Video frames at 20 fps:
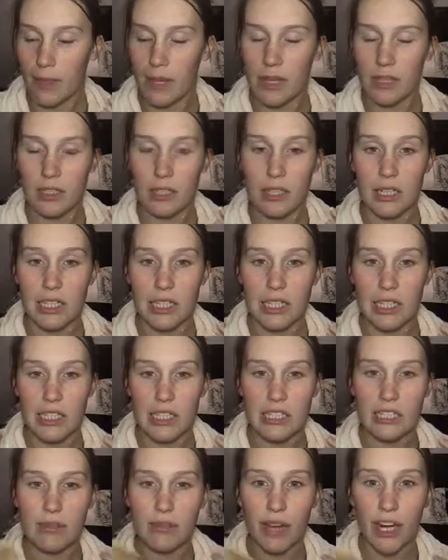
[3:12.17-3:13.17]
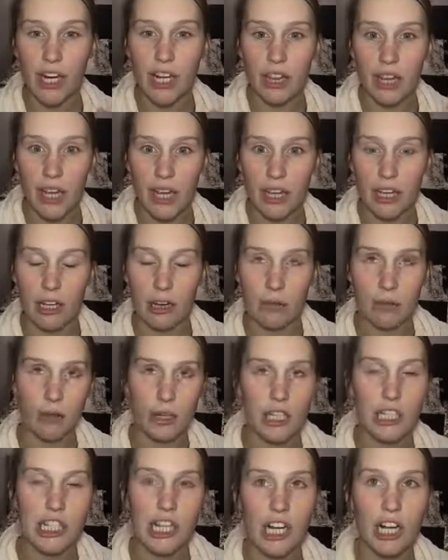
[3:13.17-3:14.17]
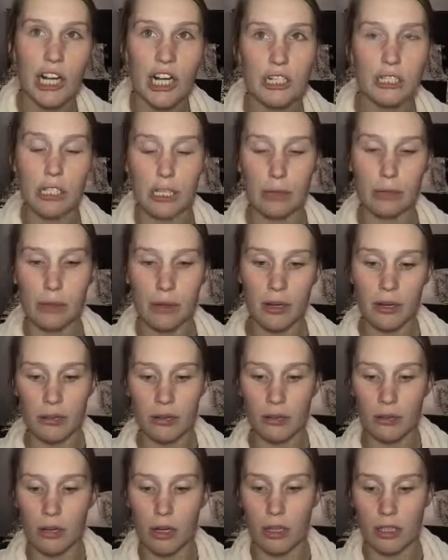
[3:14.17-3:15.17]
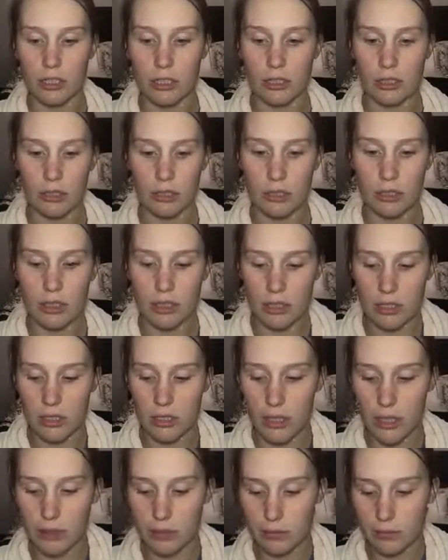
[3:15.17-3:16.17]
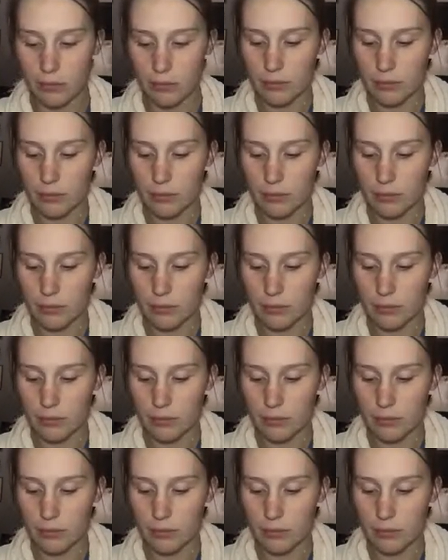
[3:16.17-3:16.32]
It is very light coverage. I'll actually put a little on so you can see.